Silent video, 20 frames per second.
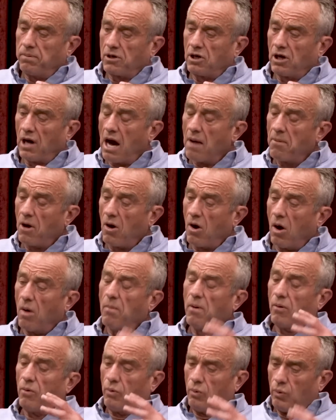come
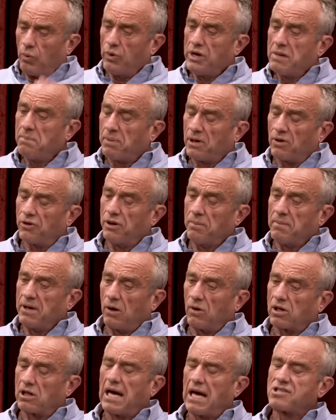home, rebuild the
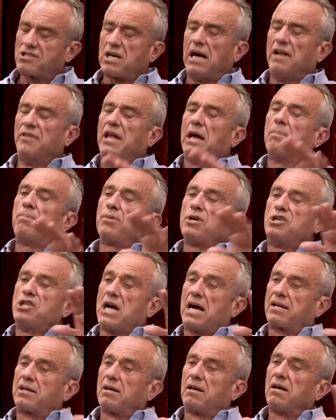middle class, and then
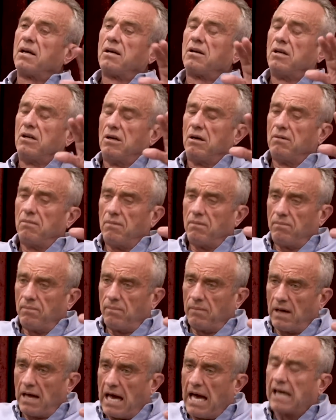project
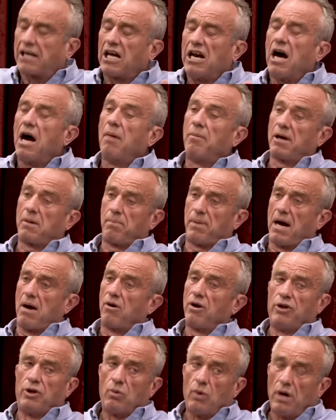economic
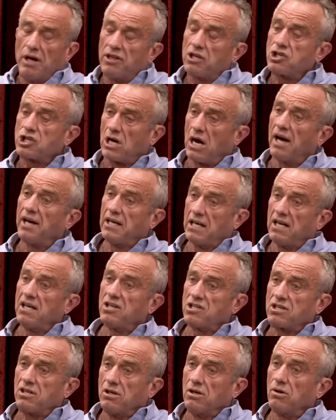power the way the
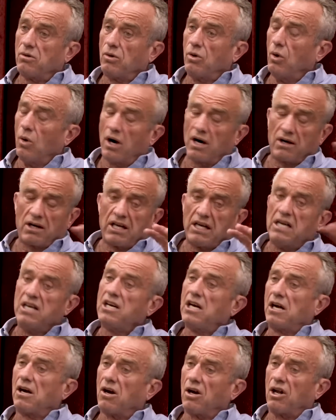Chinese do, who are
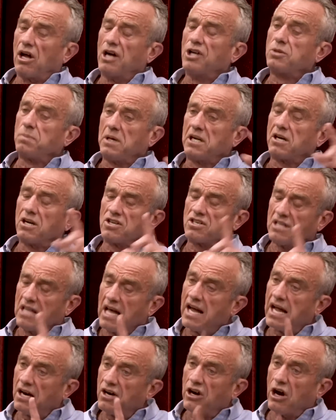eating our lunch because
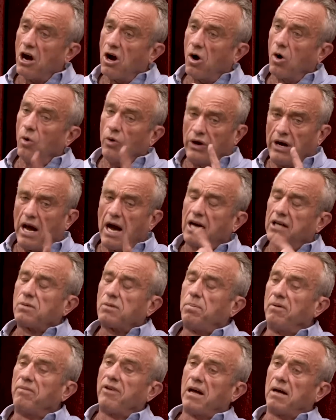they know not to
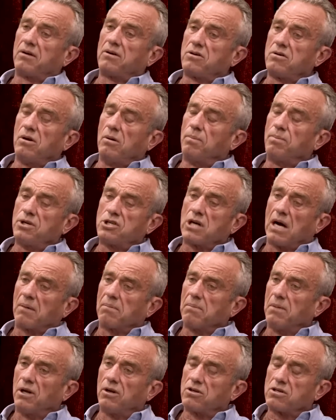project
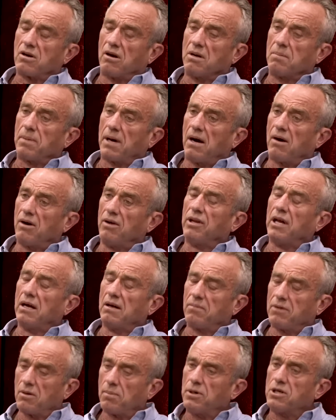military power,
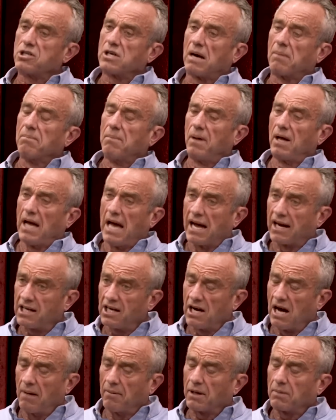to project
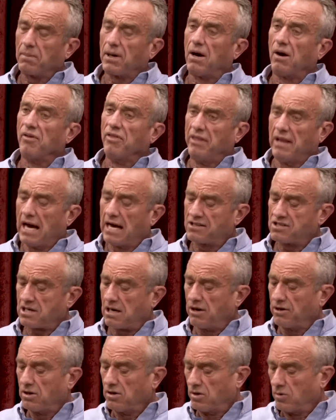economic power. That's
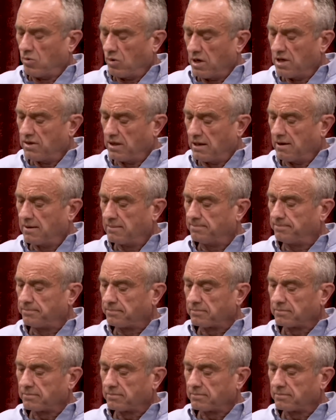how you win the